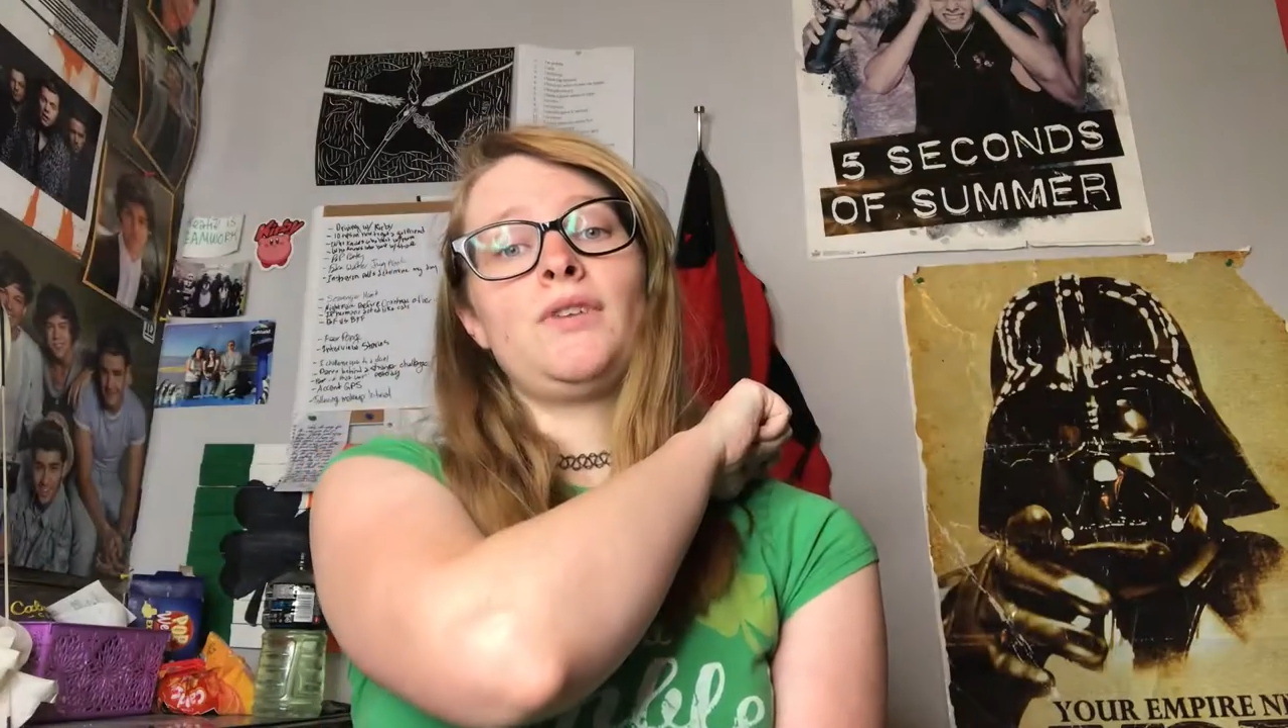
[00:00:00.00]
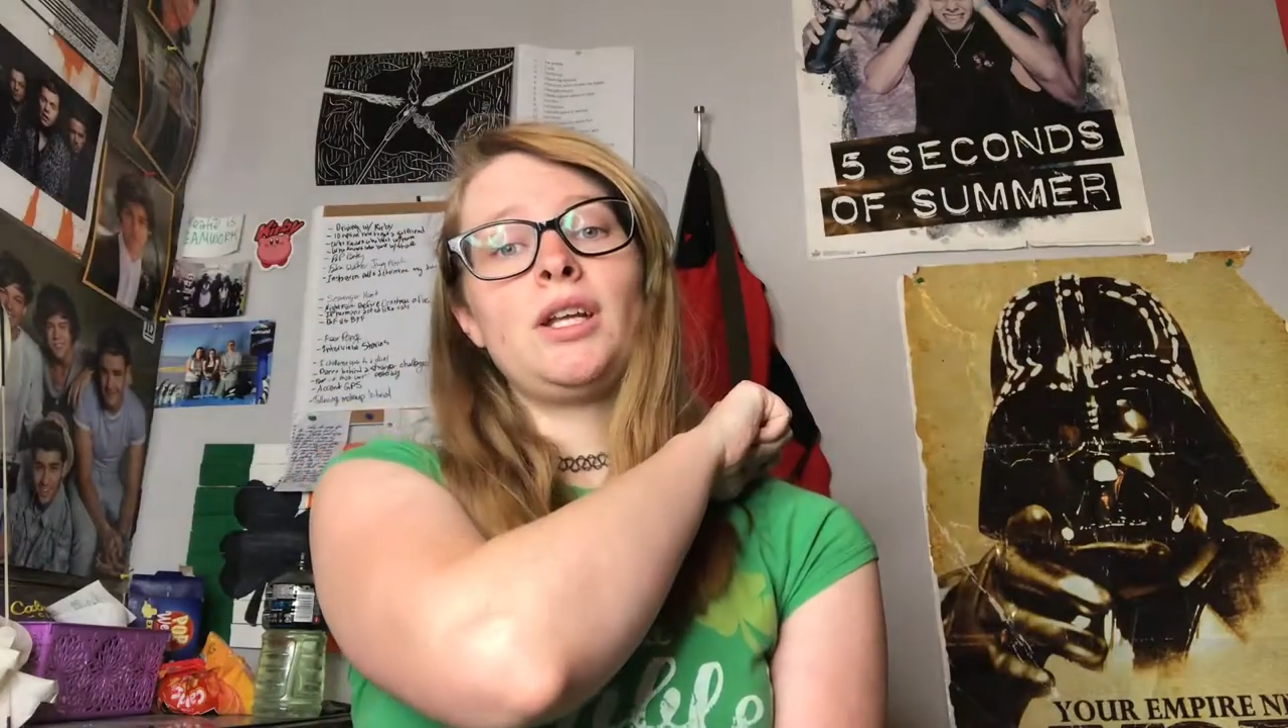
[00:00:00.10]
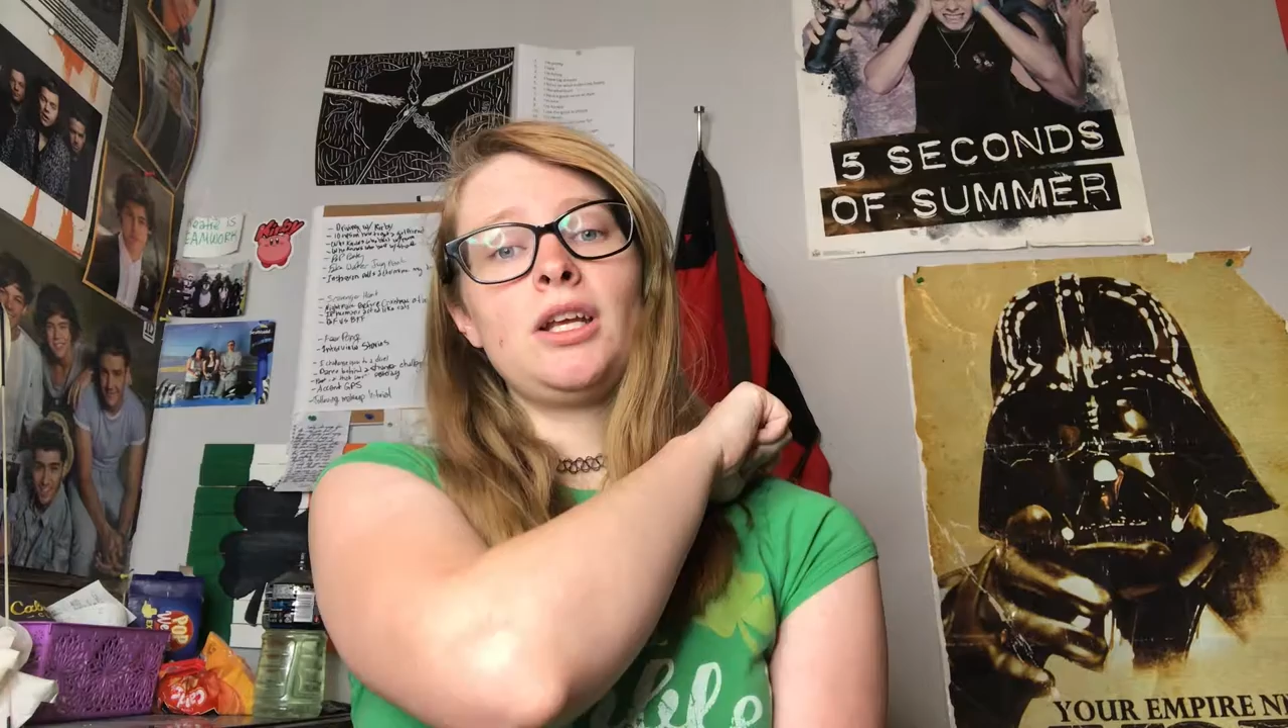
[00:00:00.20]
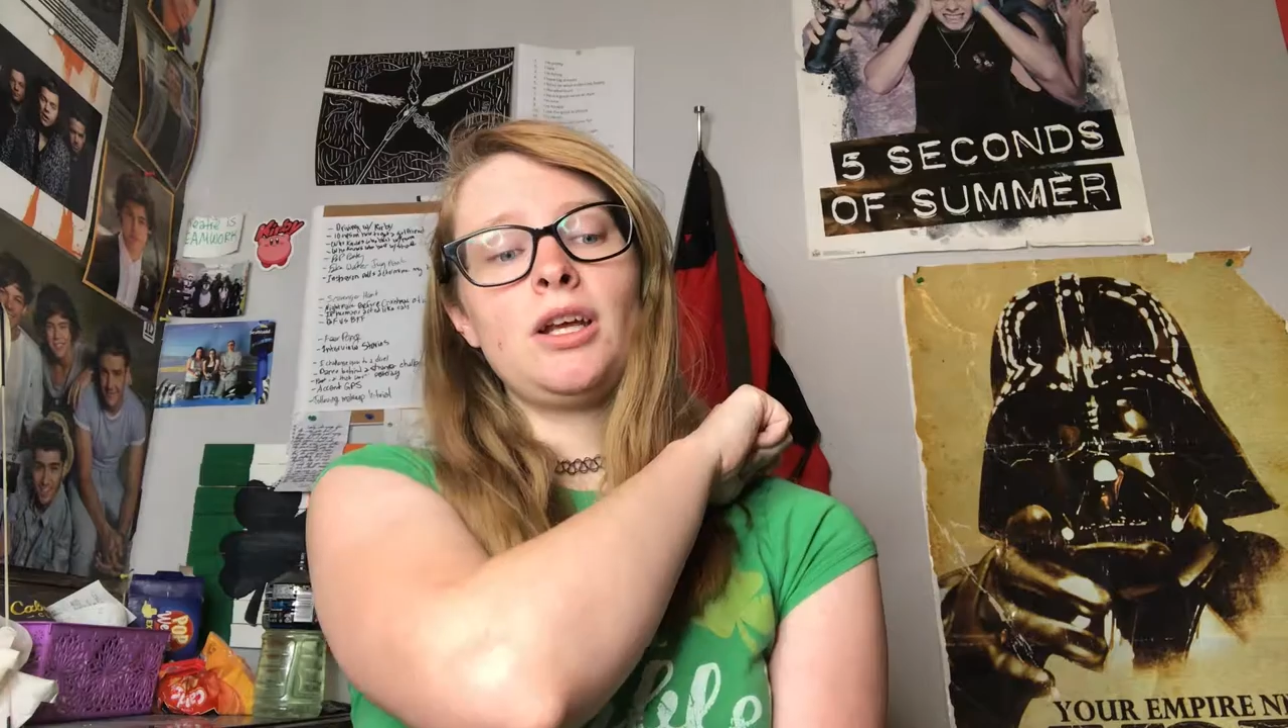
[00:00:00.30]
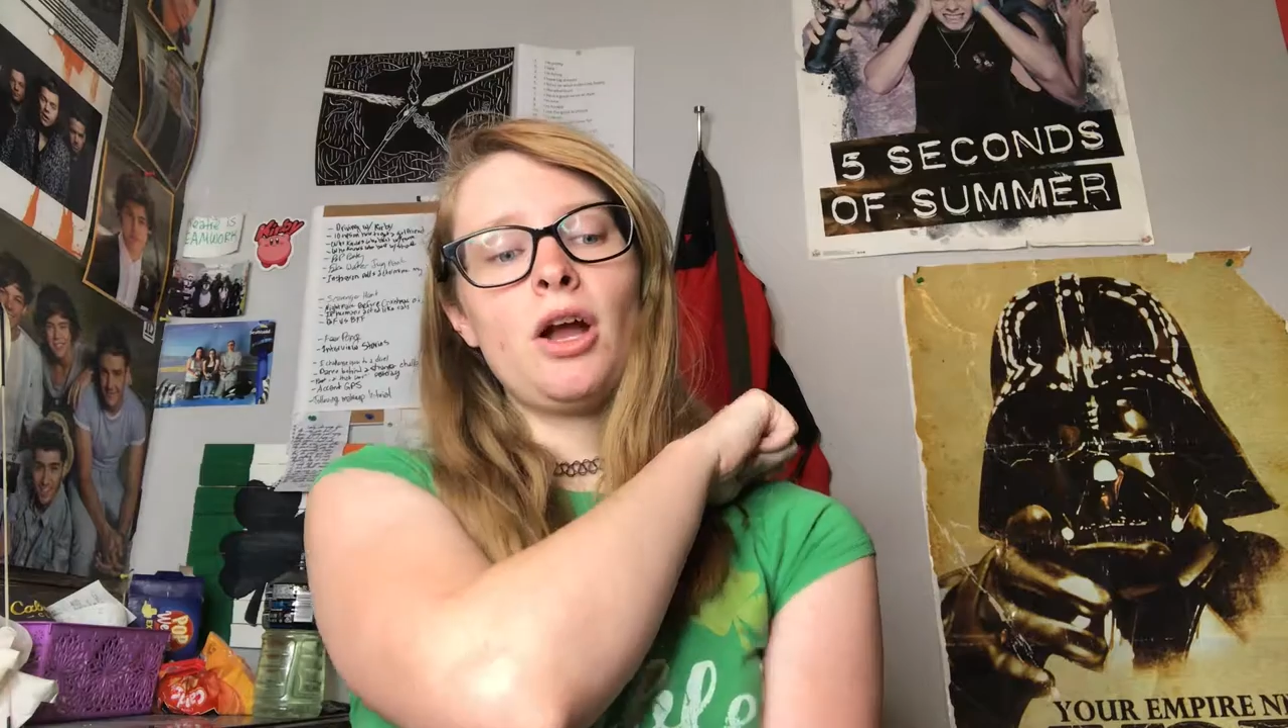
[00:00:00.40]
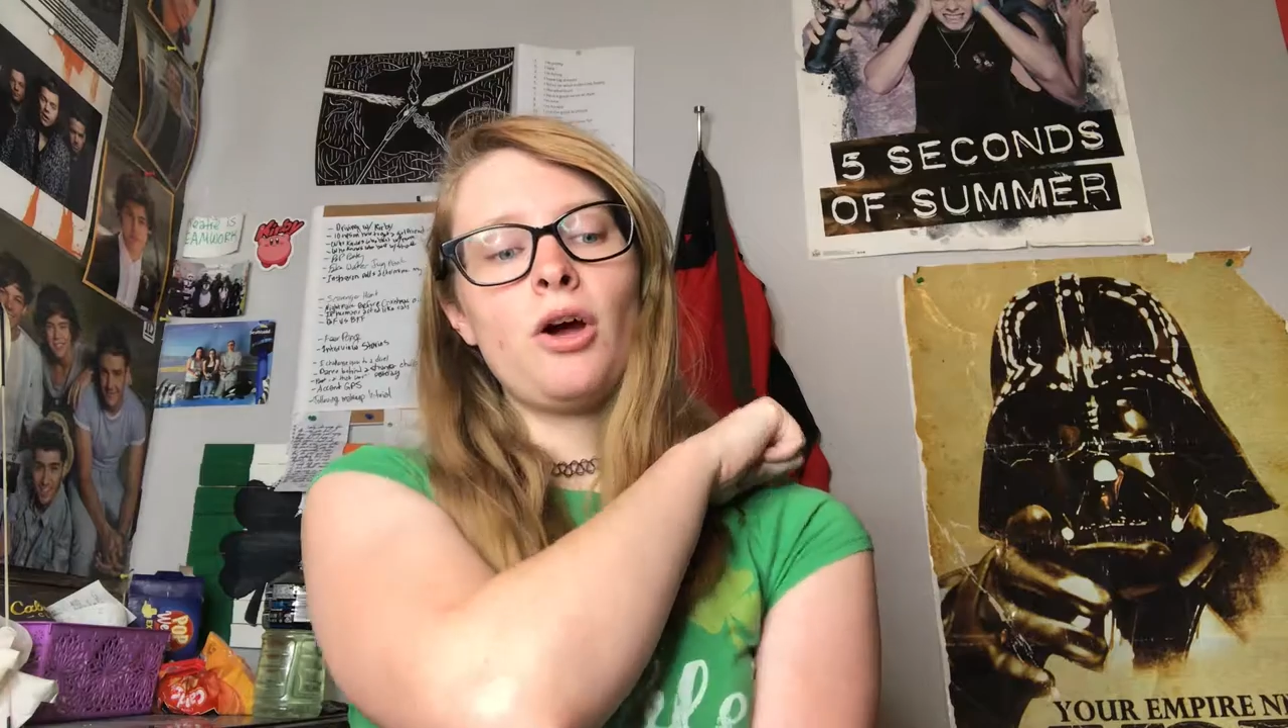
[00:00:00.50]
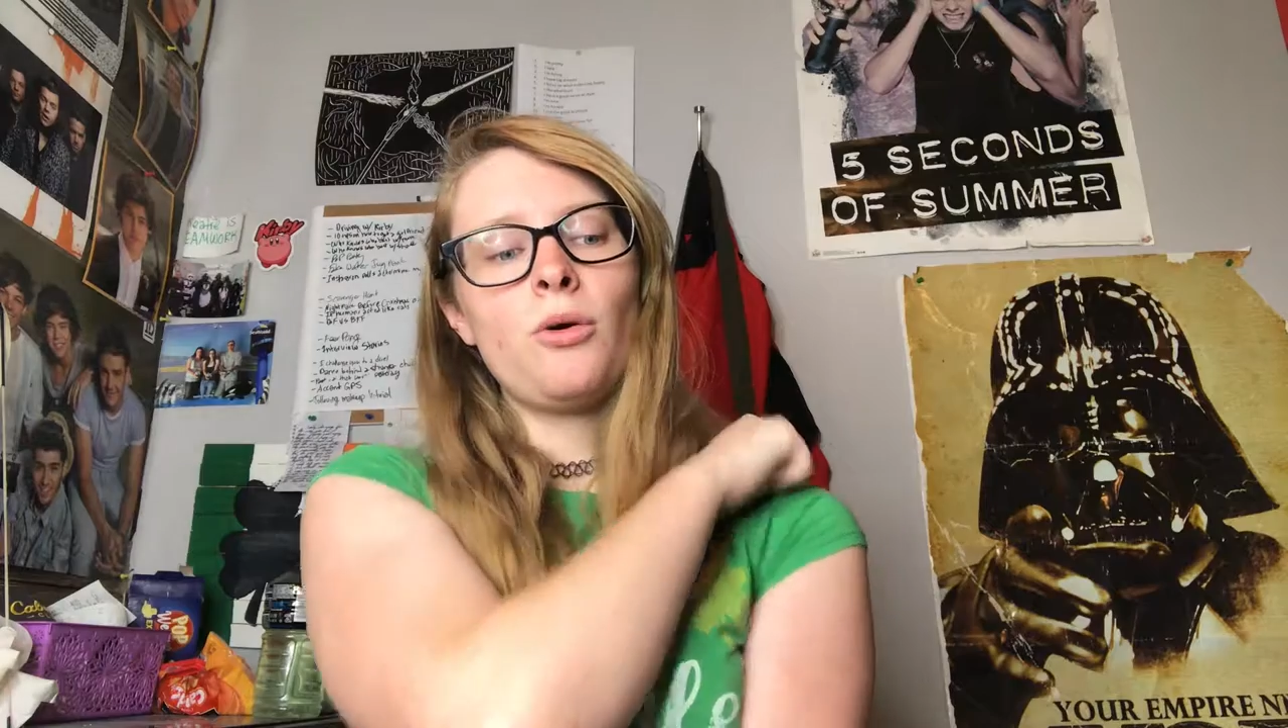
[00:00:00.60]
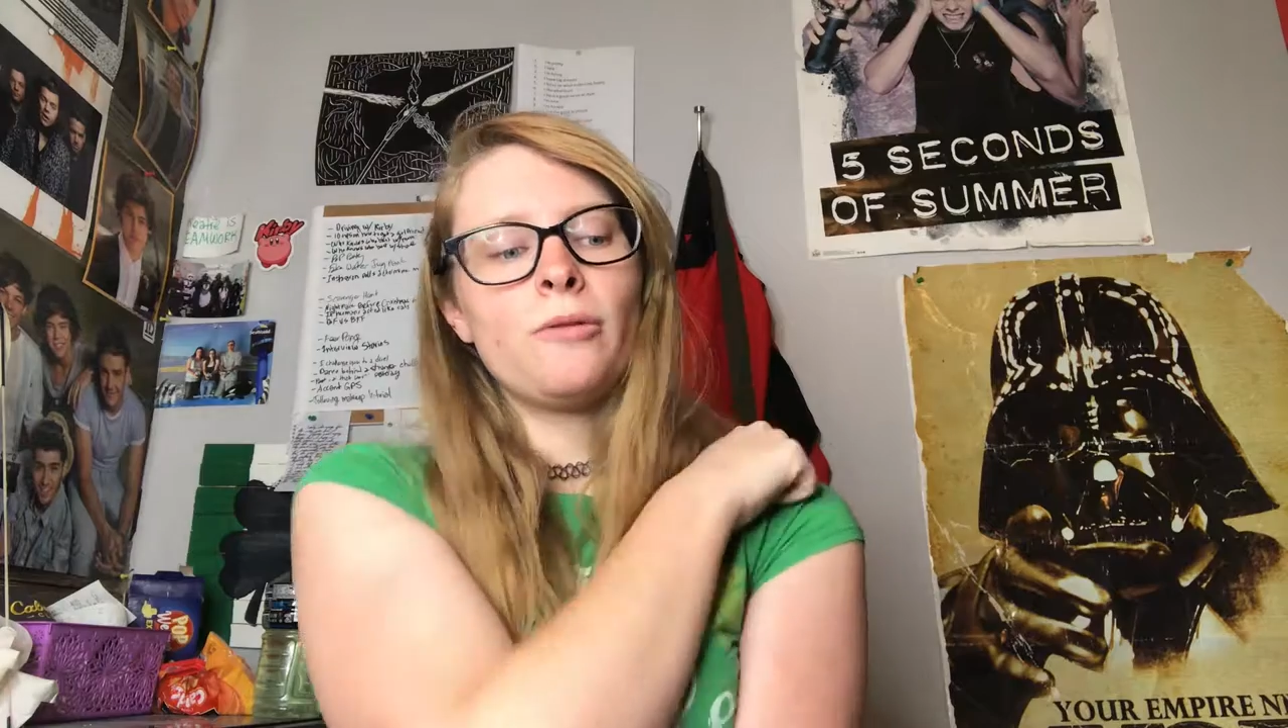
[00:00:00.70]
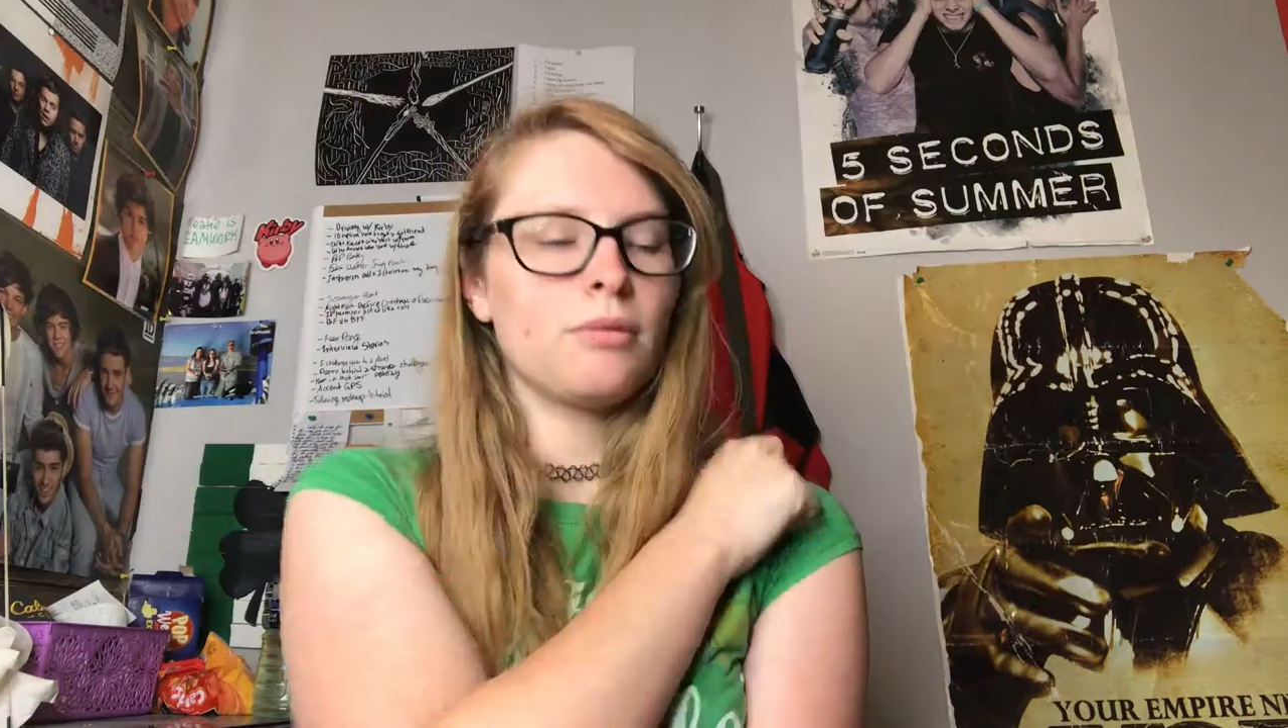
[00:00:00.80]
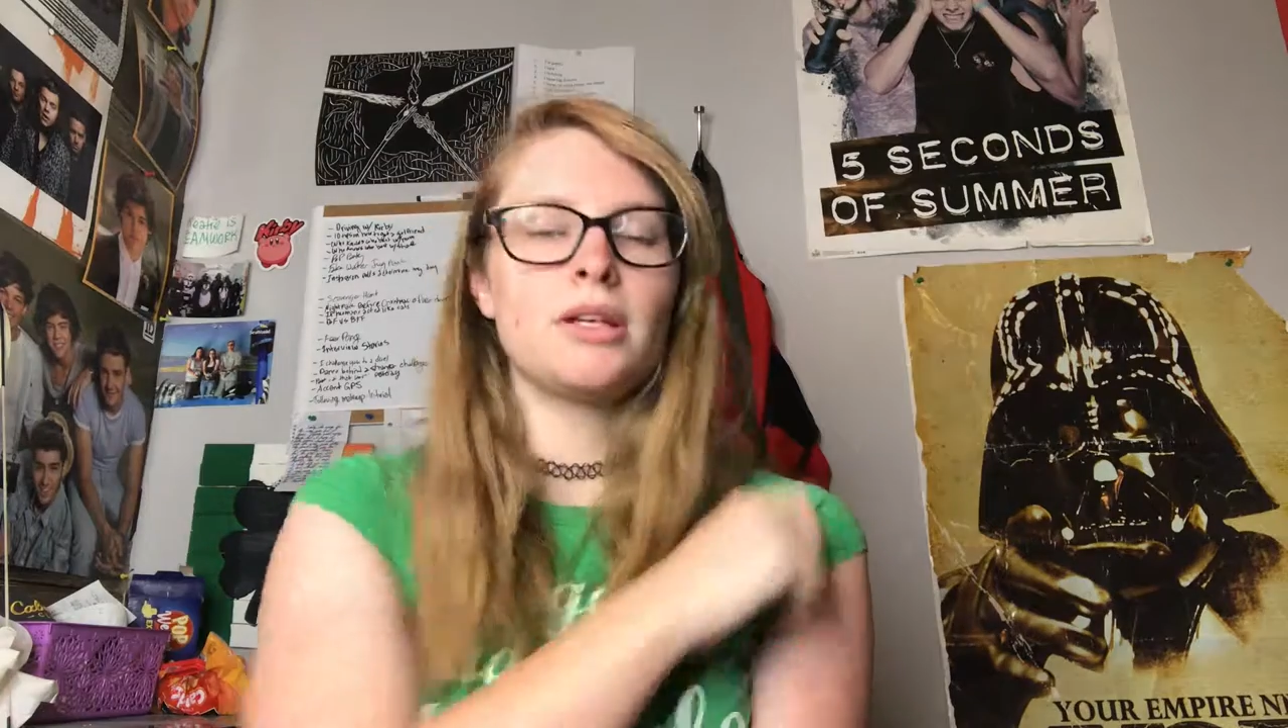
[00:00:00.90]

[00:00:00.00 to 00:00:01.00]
video.